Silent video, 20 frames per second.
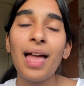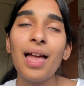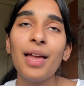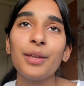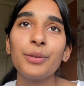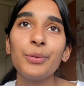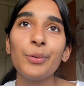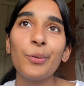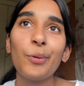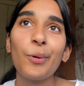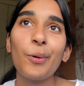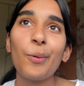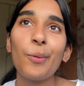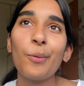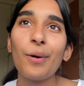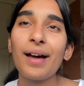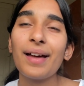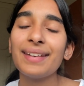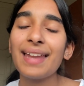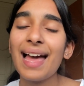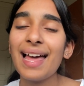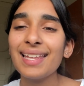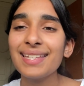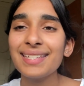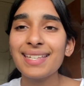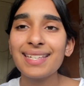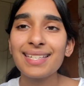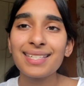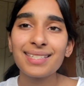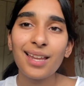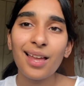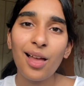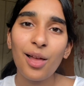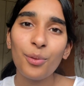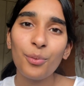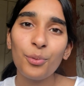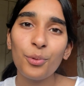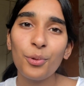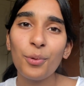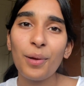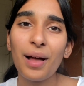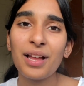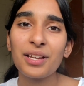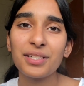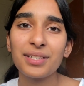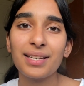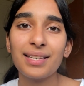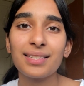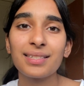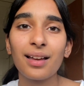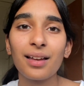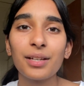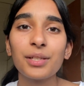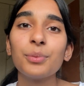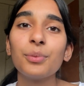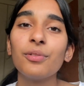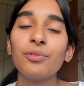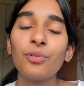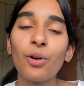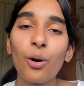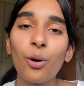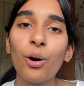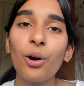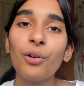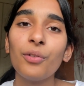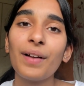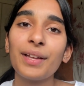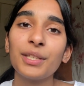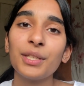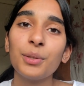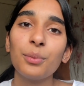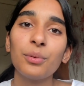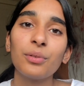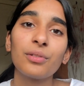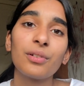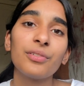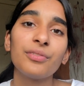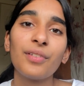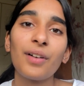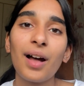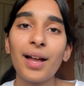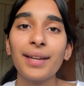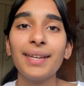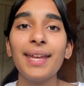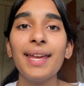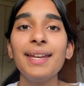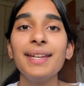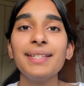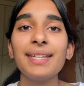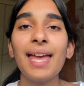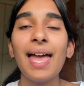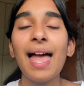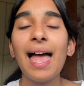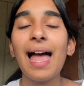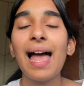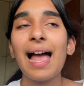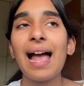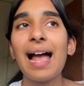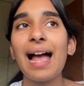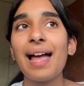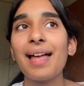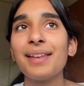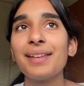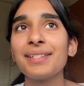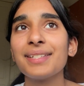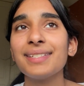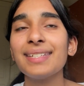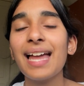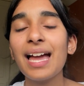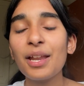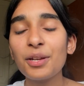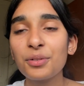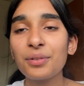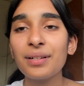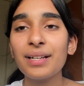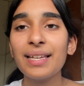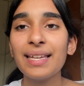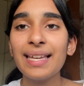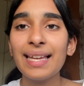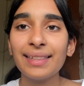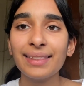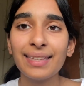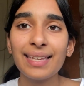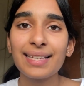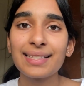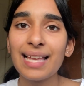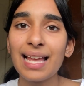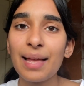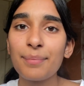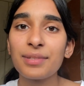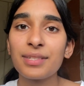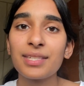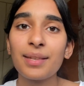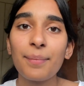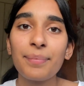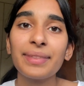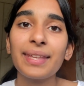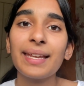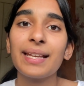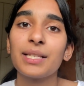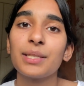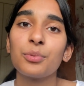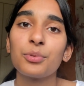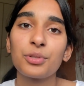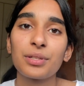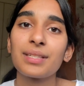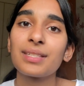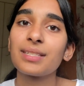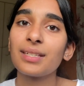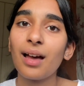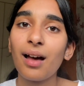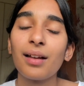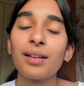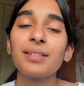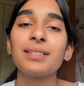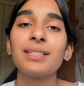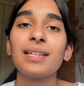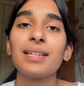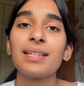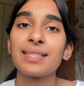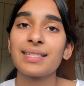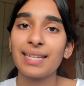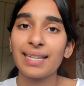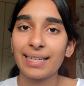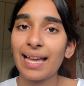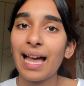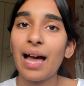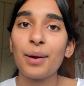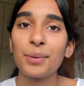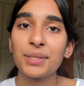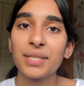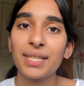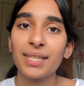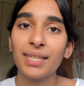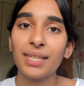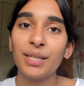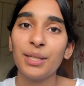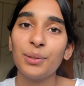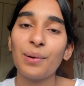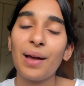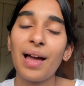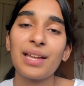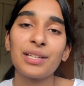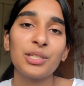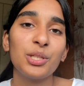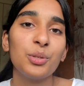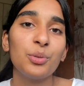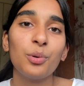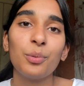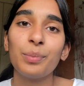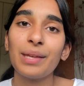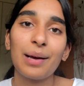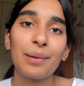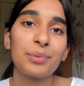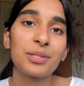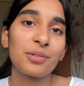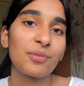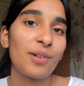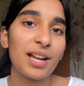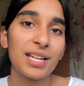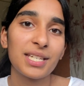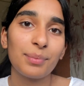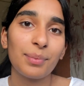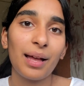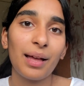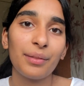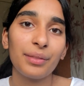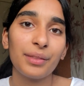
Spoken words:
your analysis style will actually start to evolve and you will refine it. And naturally in the exam, some things will just start to stick out at you and you will be able to write about